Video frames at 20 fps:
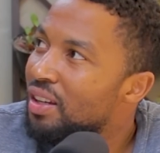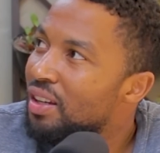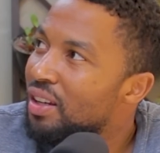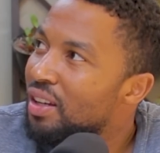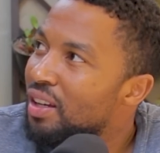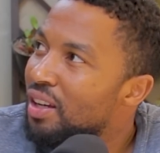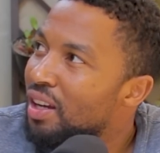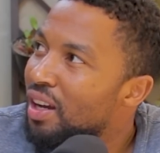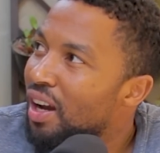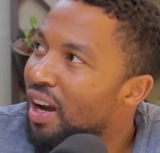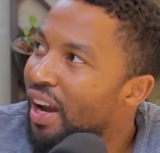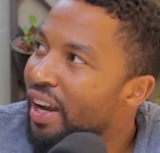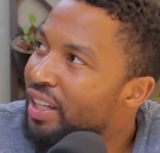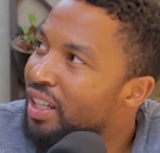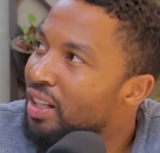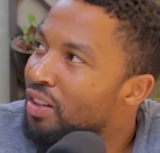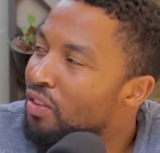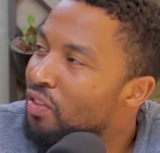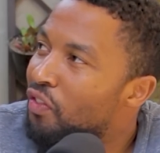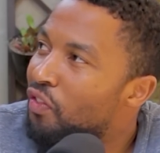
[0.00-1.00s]
I can
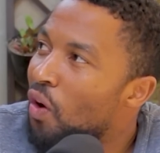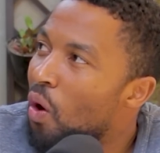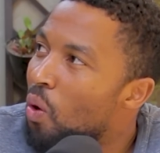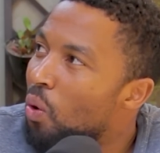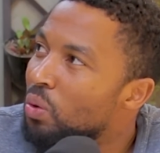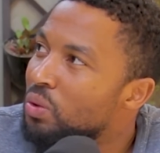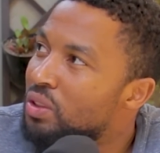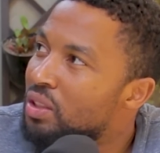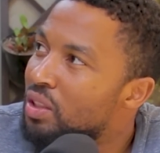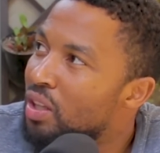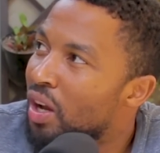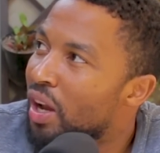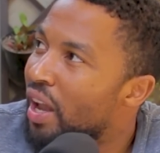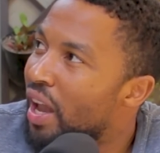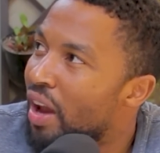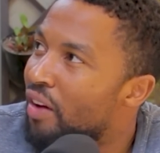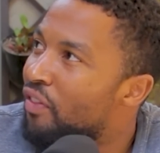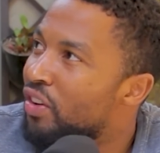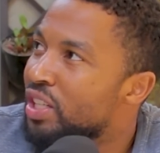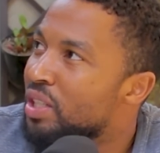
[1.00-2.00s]
fold the average
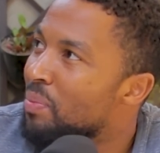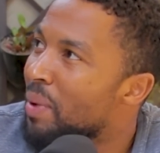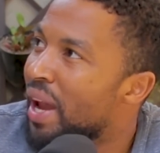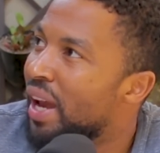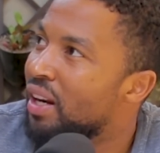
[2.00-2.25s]
man.